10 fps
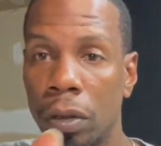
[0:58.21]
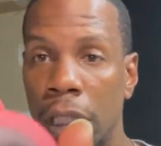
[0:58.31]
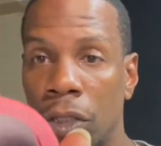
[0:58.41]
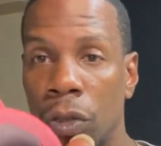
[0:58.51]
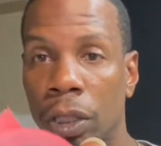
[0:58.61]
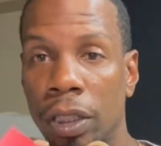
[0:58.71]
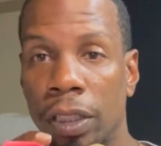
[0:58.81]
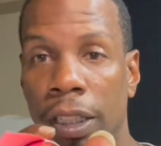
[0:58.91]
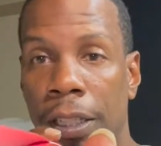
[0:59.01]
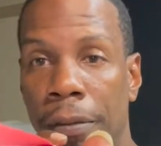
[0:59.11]
as you can
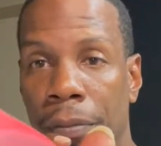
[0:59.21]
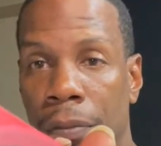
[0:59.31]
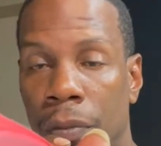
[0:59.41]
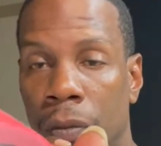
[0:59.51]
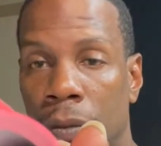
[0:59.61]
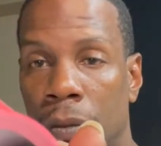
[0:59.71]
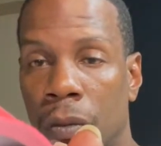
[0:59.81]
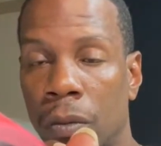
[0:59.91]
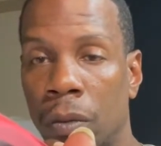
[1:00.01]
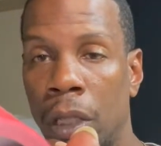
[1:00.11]
see,
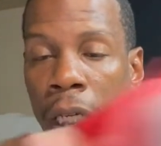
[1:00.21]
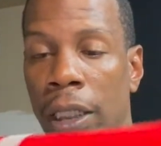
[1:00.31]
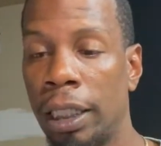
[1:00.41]
they